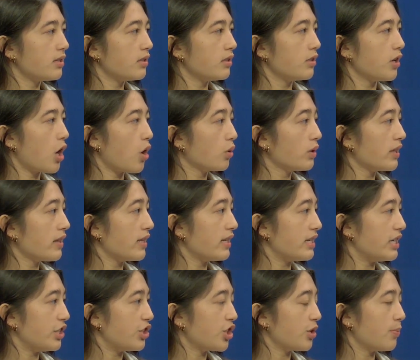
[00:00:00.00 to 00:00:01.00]
not only the
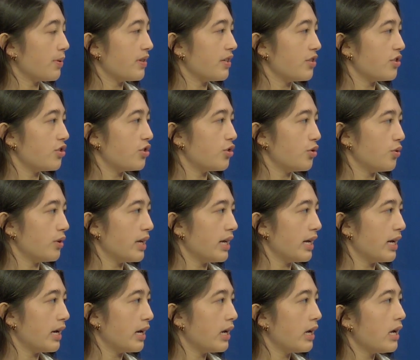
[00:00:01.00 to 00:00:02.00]
teacher but the
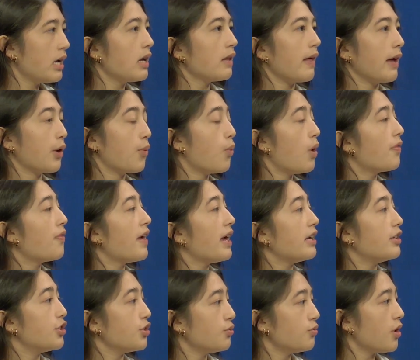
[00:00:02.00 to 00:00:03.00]
student like what they
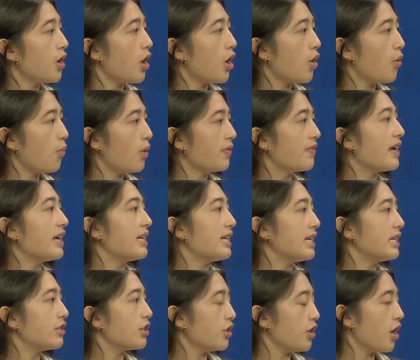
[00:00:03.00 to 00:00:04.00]
do know, what they
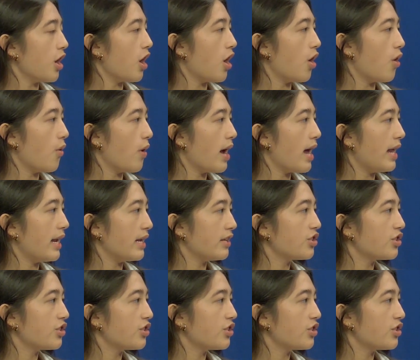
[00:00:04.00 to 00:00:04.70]
need to know, and